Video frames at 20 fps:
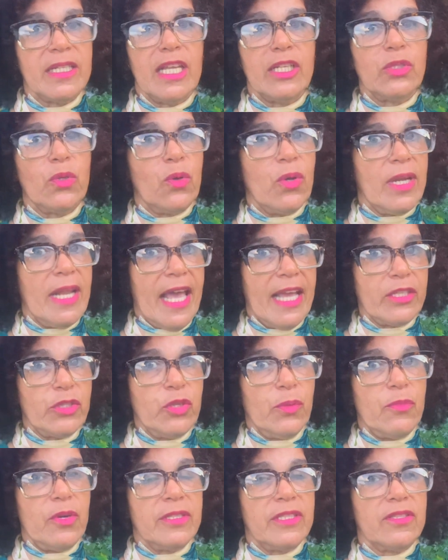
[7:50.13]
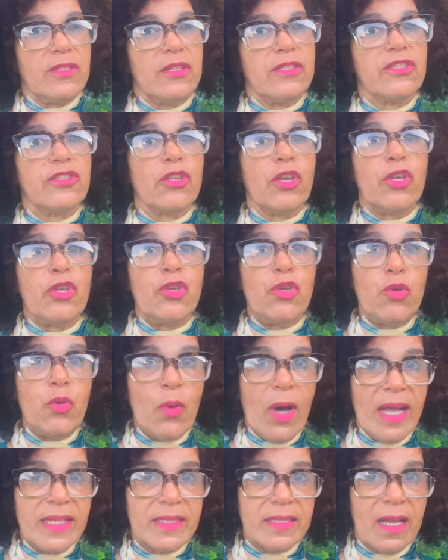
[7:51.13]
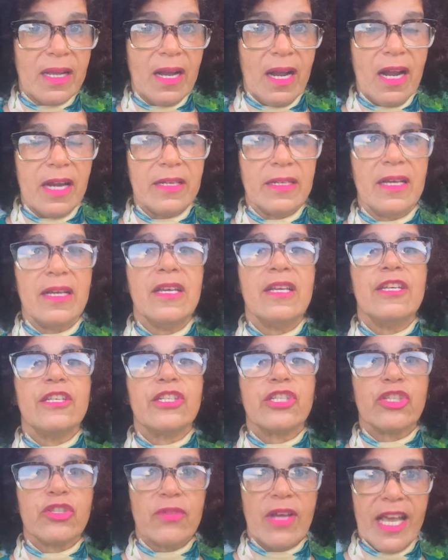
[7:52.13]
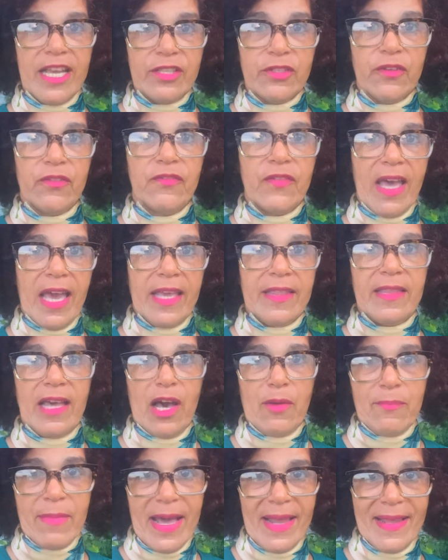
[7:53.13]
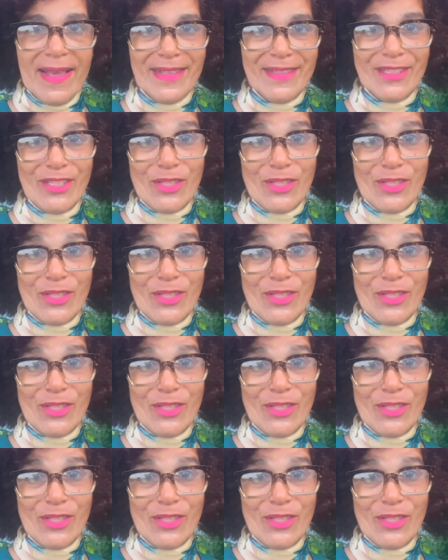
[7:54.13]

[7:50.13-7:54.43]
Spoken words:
They don't like too much sun. So you as a gardener, try to find that balance,